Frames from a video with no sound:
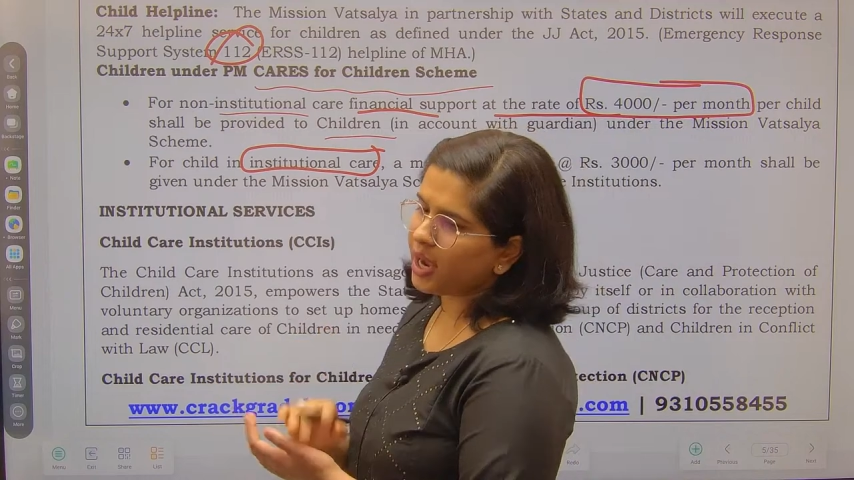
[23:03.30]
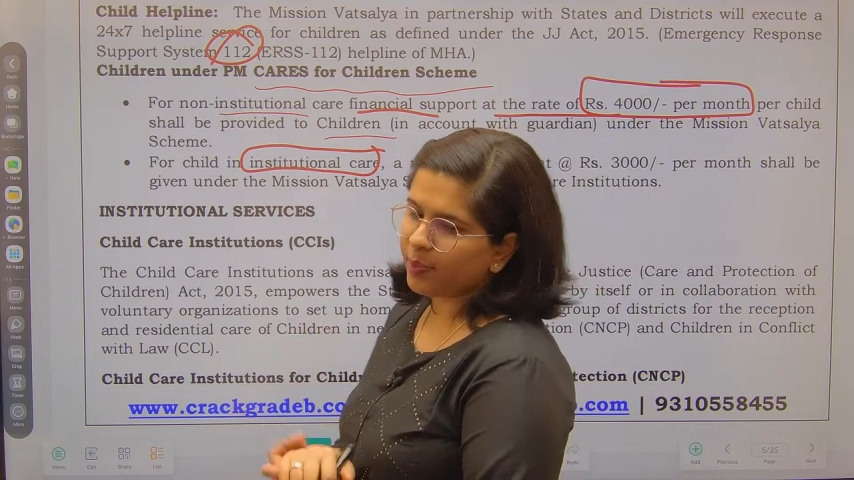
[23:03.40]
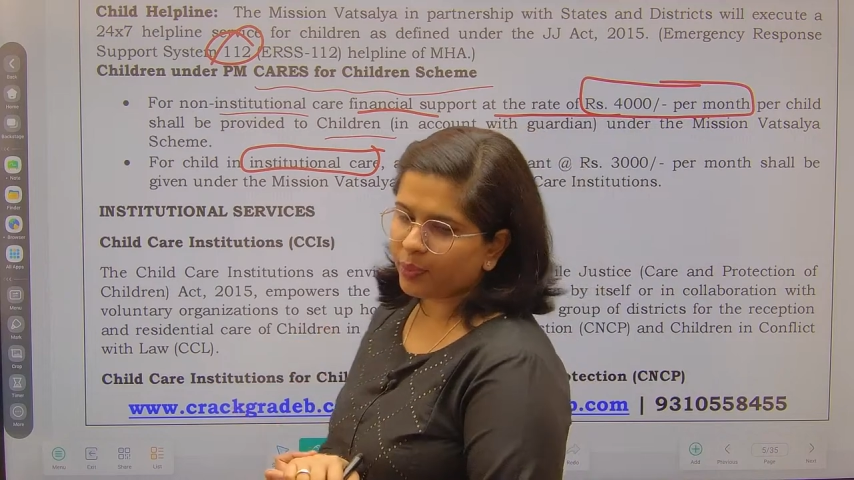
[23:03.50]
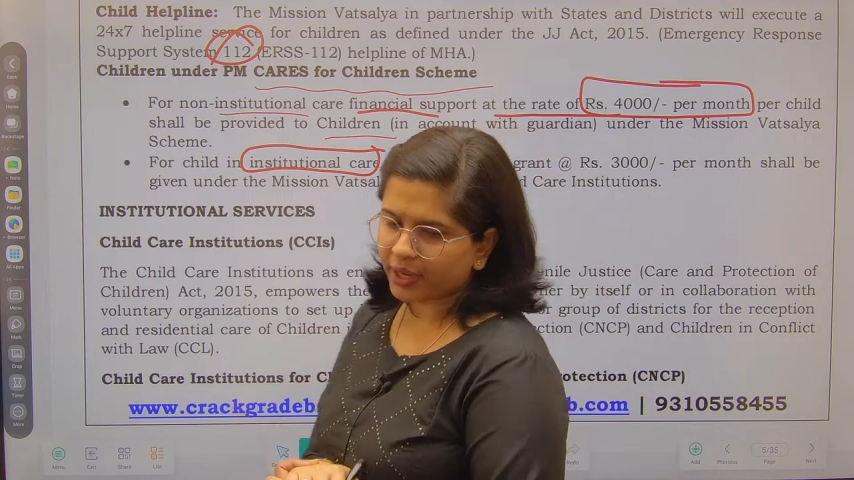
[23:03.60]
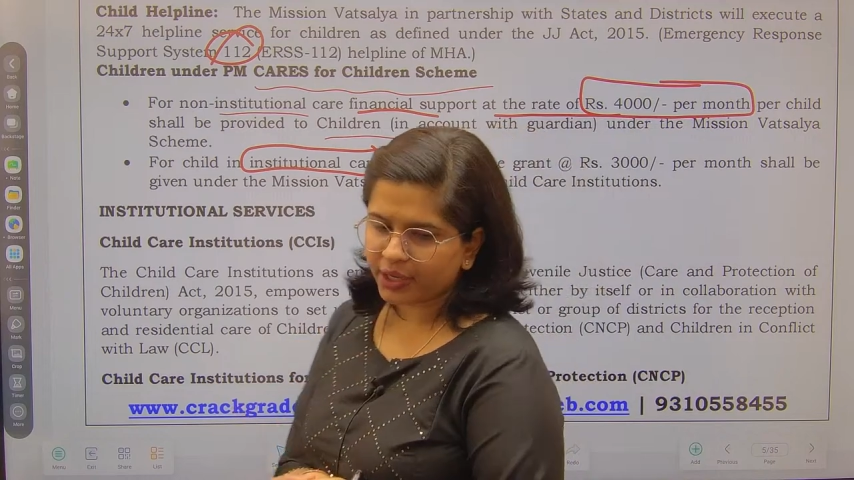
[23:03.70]

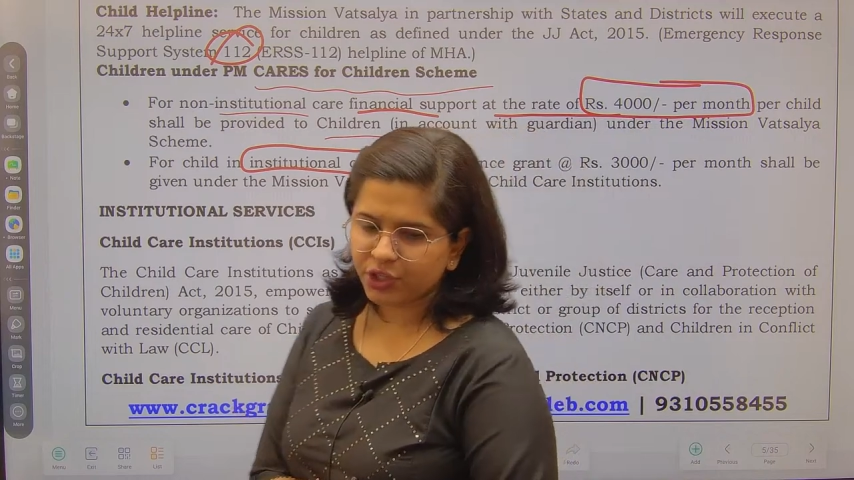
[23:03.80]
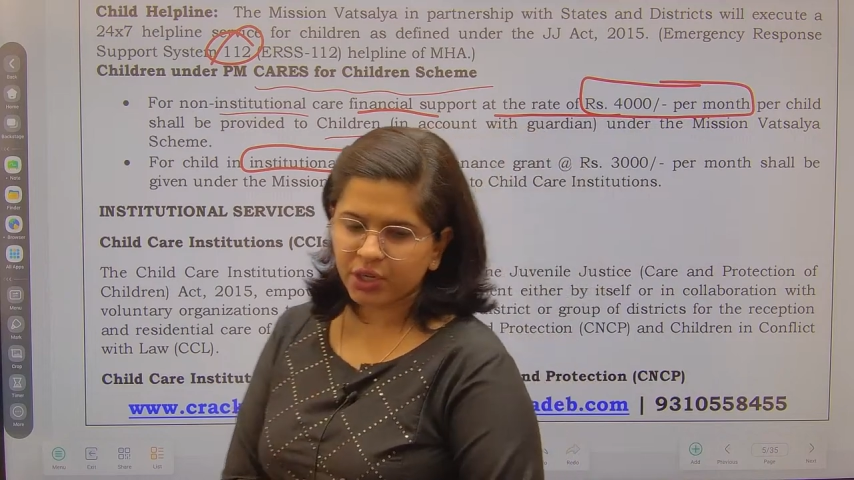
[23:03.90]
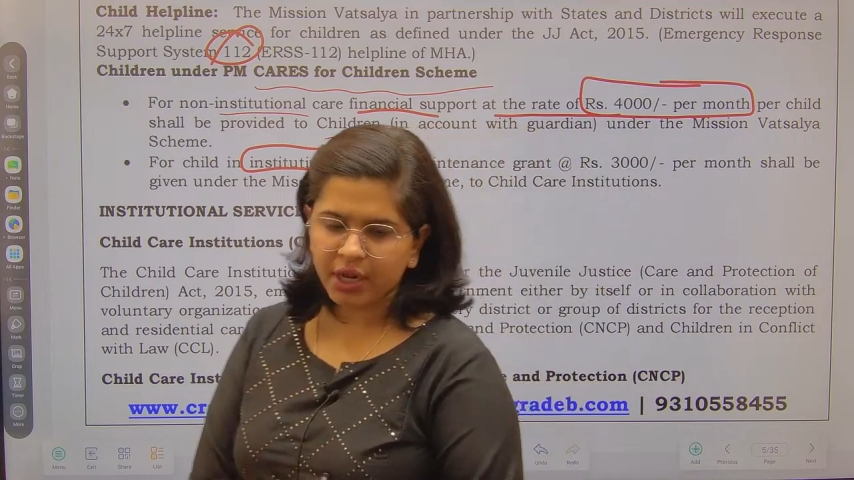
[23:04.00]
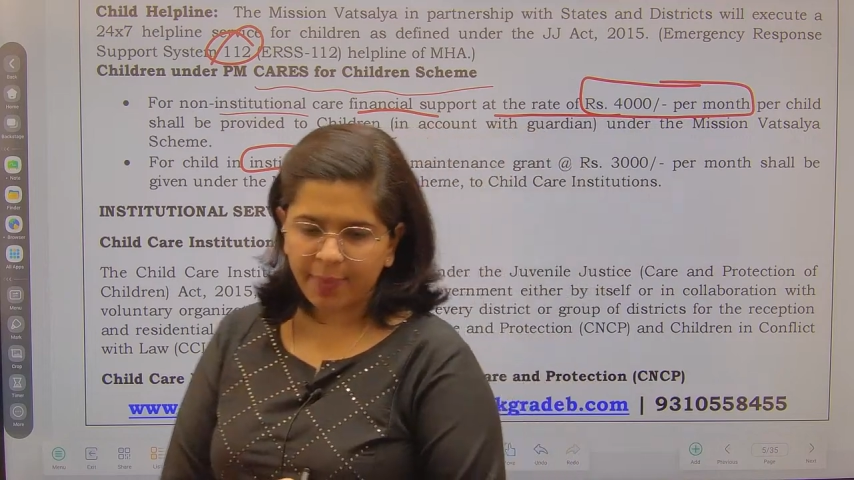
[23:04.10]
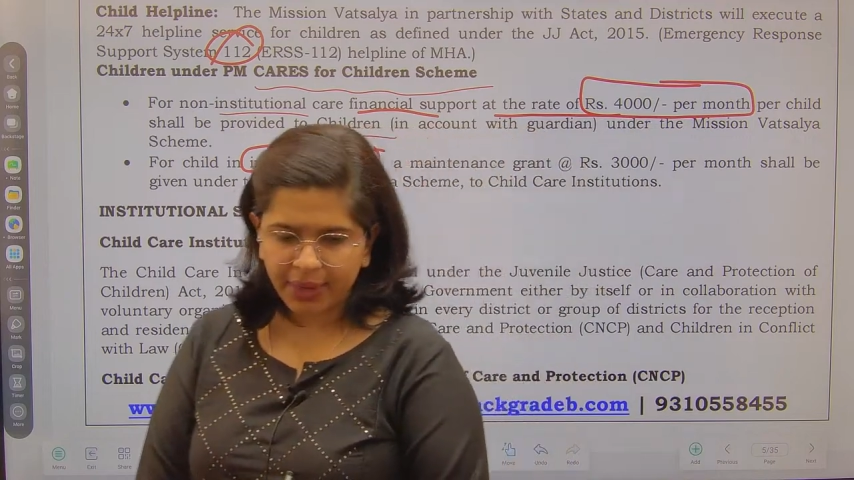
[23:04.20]
child
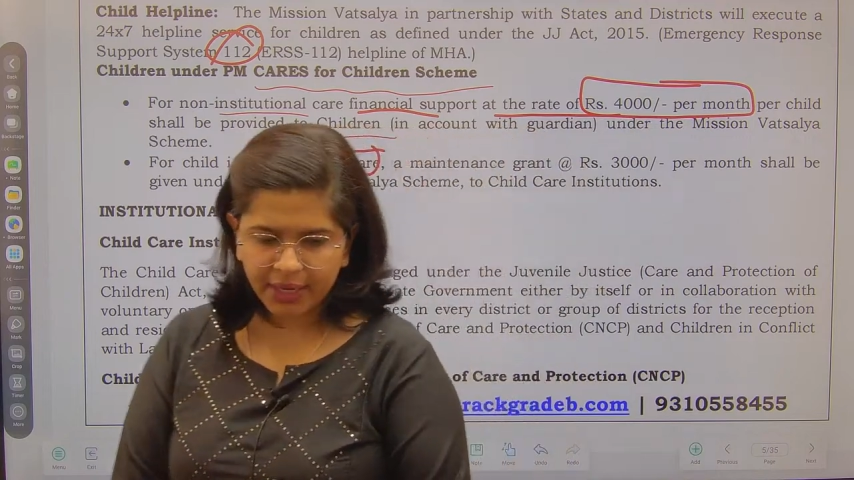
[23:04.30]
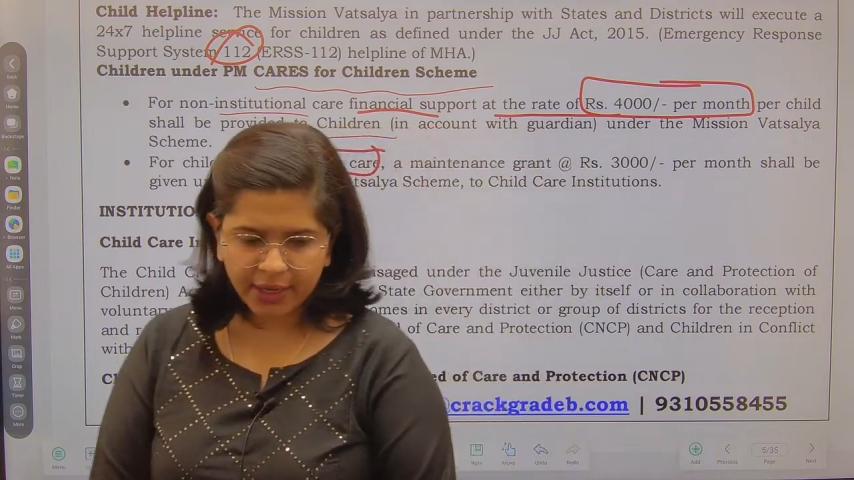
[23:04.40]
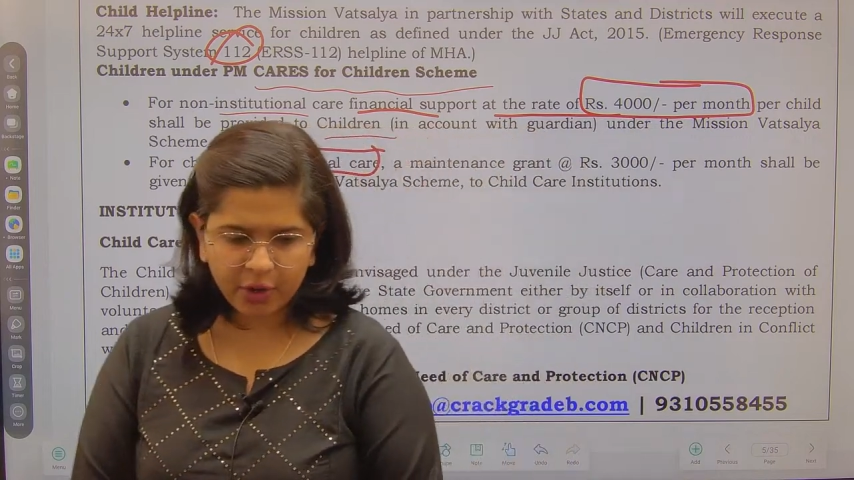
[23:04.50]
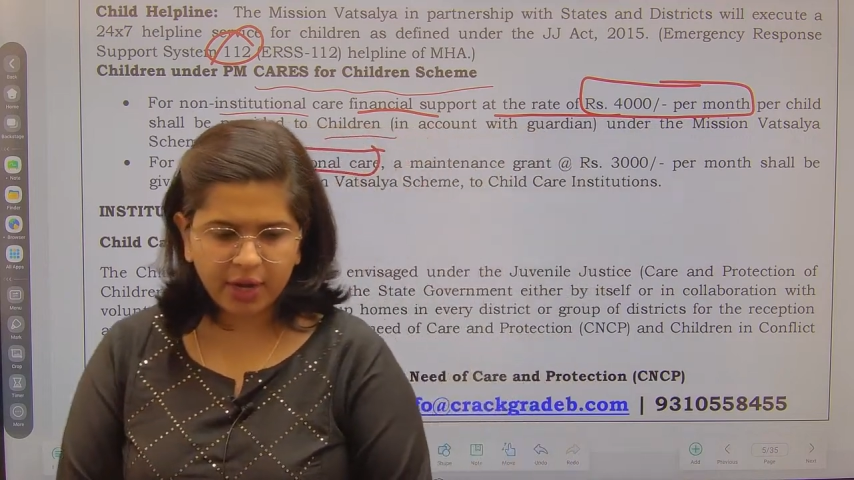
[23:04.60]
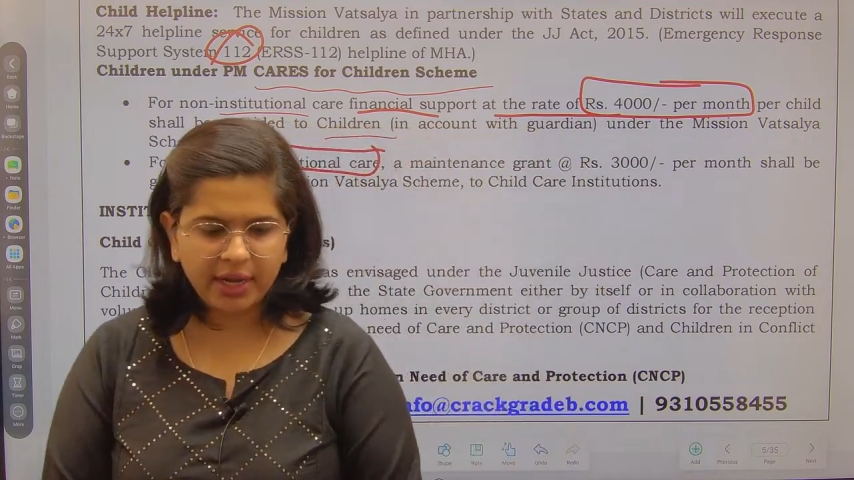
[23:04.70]
protection
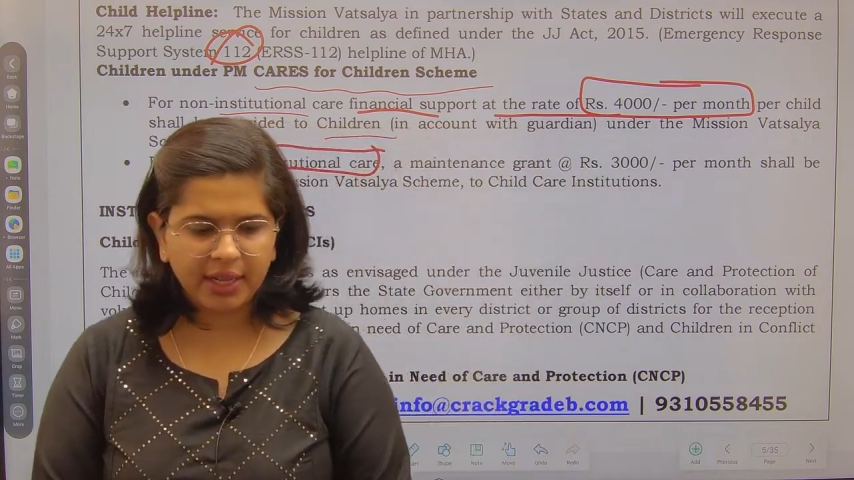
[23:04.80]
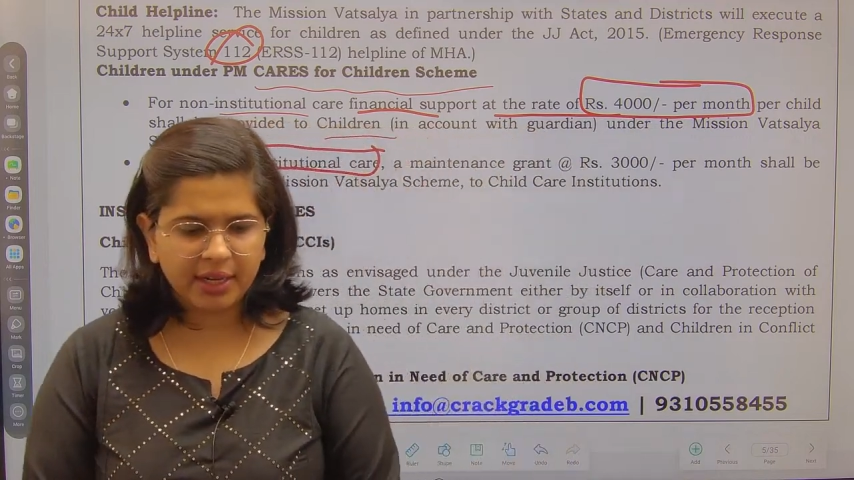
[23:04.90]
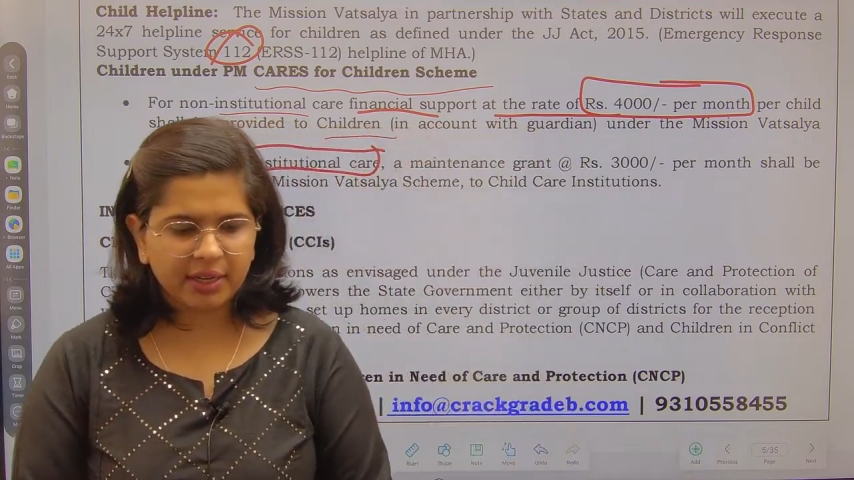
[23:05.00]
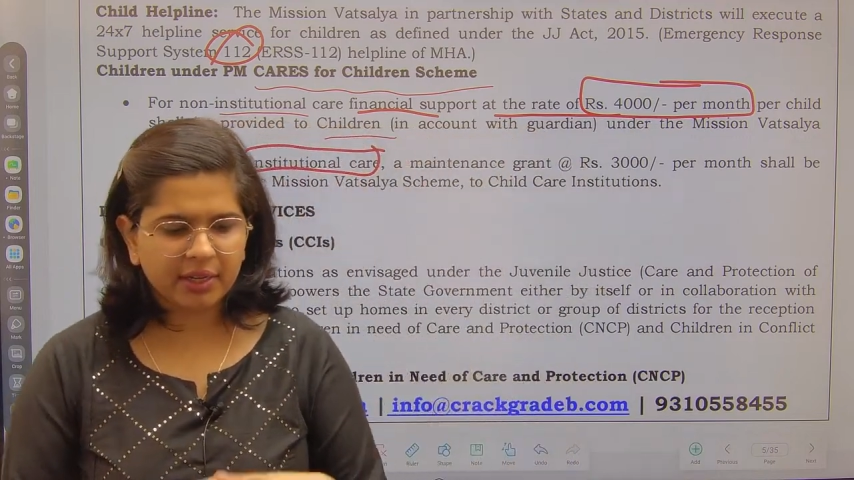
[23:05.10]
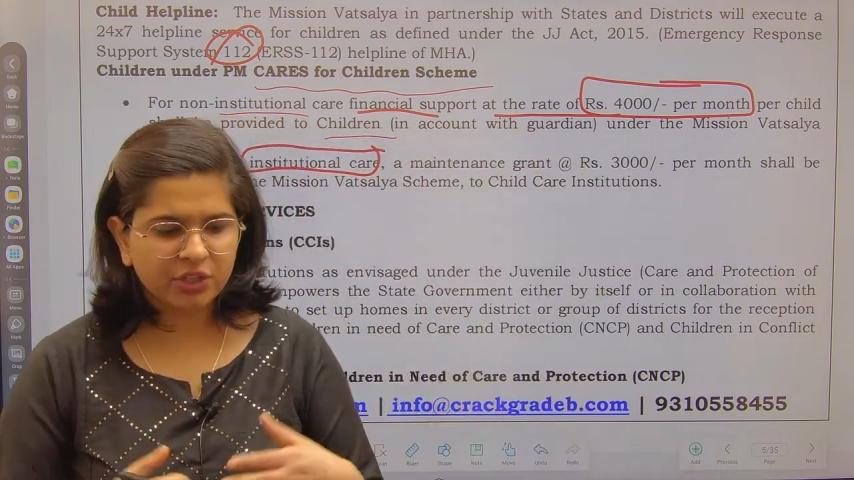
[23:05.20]
committee or any
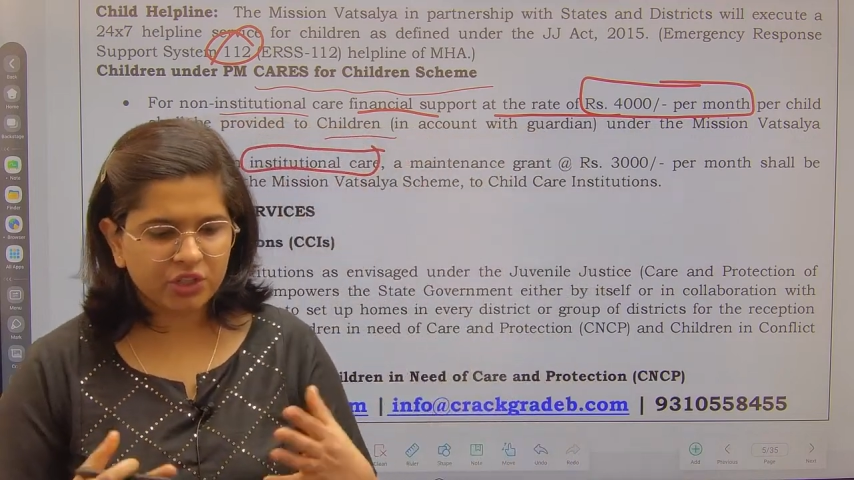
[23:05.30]
other